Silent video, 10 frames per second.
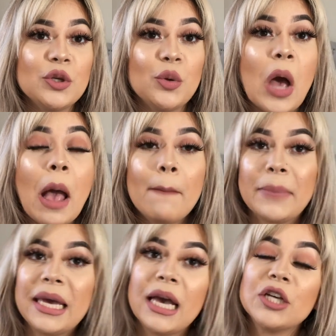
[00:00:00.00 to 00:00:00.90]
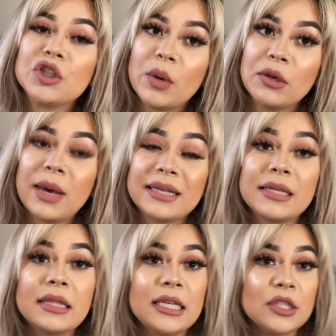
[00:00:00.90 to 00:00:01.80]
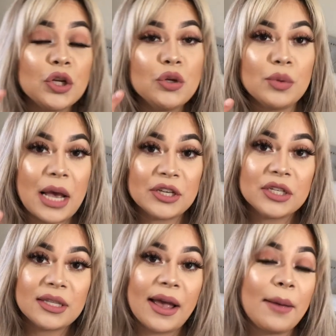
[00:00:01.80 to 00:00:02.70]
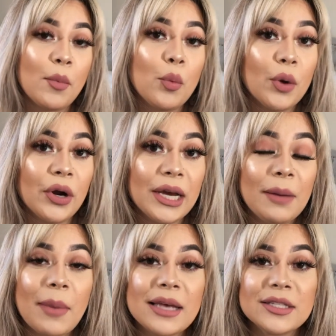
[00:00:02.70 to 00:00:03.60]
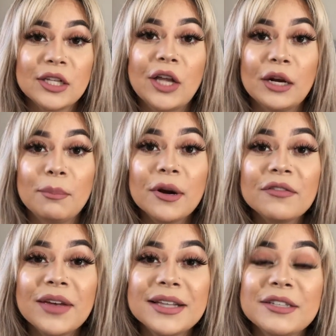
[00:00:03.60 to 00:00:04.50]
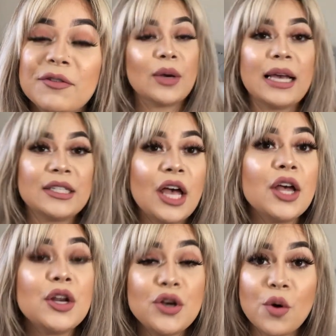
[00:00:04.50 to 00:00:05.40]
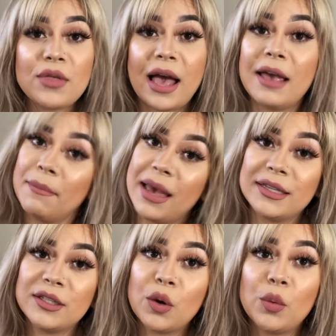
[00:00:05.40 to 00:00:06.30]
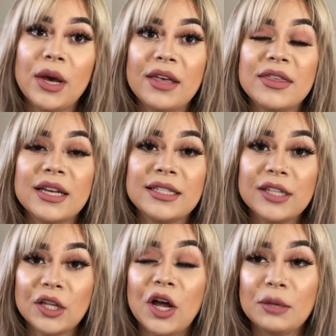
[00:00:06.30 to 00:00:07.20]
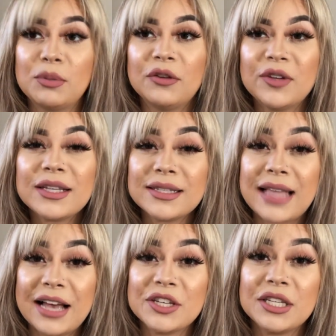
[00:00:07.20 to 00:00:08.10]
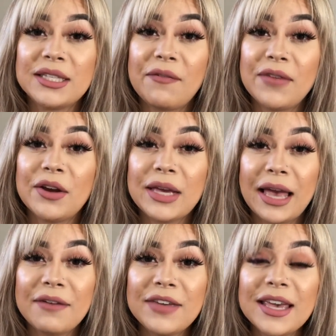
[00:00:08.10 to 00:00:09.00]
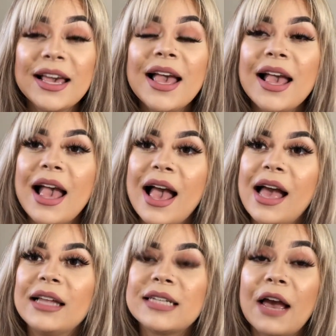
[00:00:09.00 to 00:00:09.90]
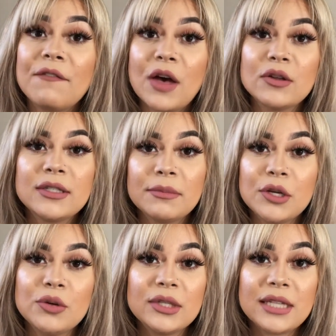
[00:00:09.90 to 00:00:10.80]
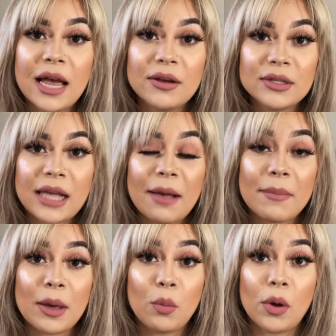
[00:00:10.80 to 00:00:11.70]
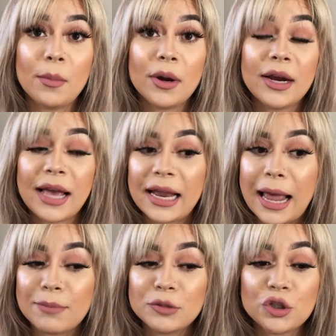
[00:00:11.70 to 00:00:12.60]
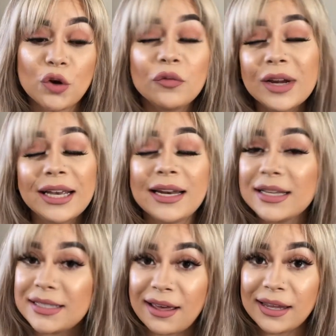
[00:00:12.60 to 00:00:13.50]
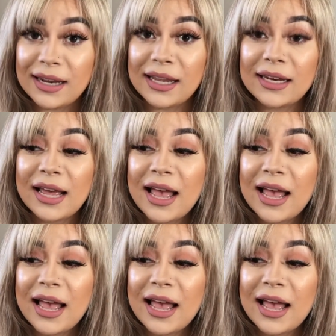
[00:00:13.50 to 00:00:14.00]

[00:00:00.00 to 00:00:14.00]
to be showing you guys these new lashes that I'm wearing by Salon Perfect. If you guys know that I mess with Salon Perfect lashes very heavy, and I found some new styles at my Walmart and I'm so freaking excited.